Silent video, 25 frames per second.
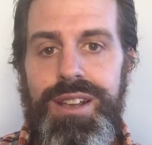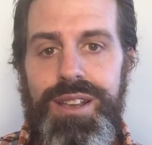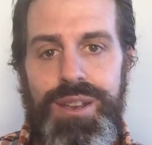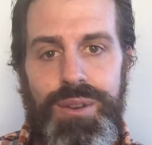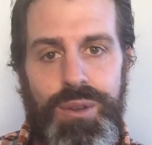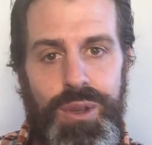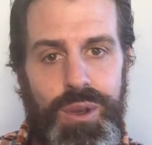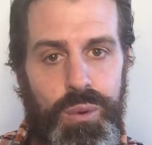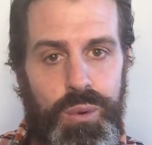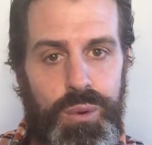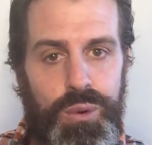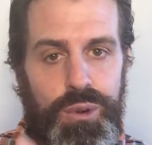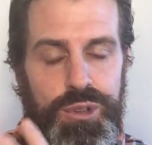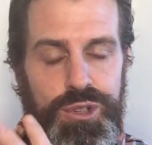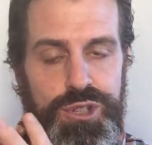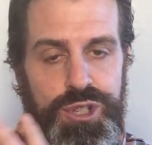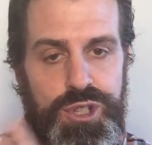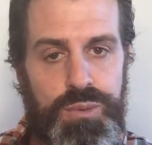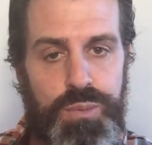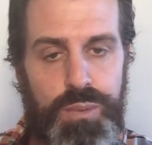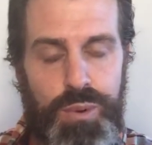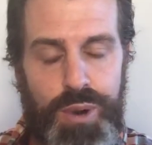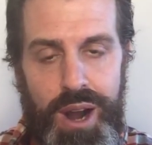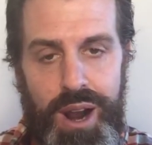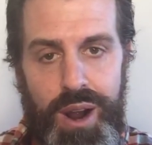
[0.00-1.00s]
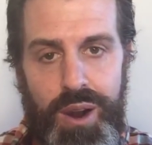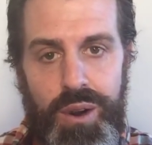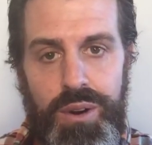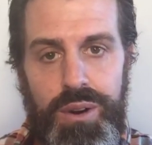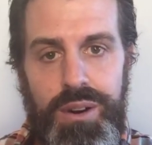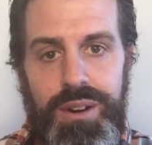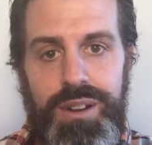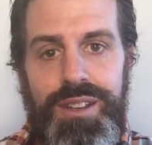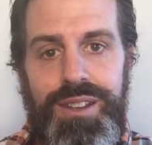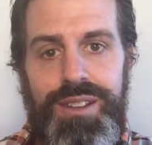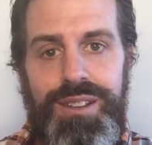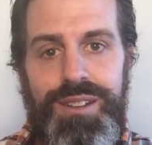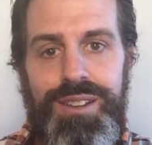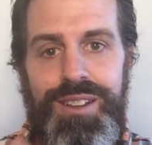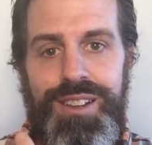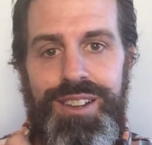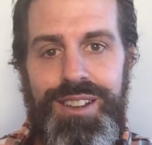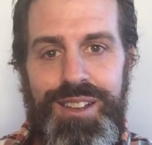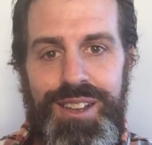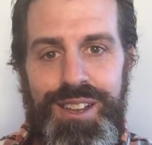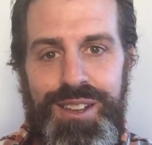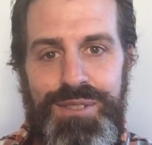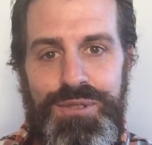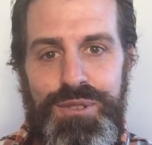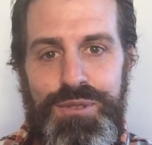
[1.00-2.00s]
It will sprout
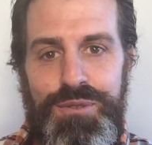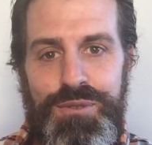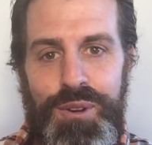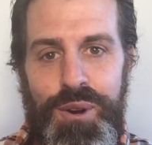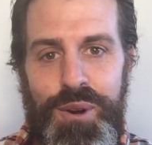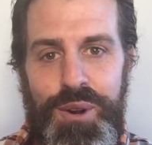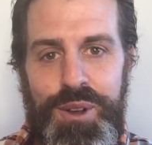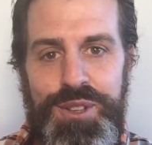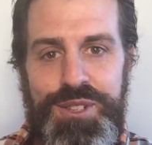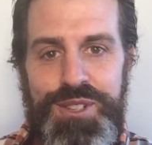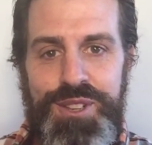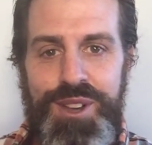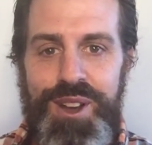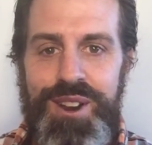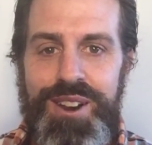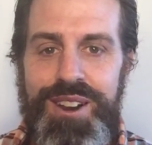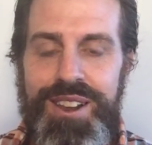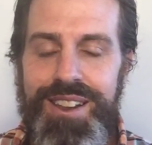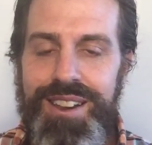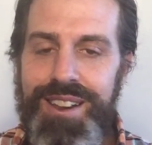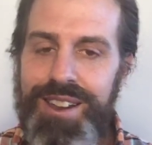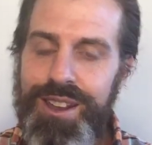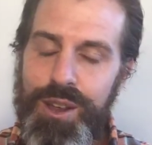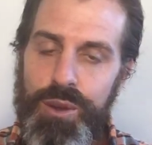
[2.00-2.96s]
if you focus on it.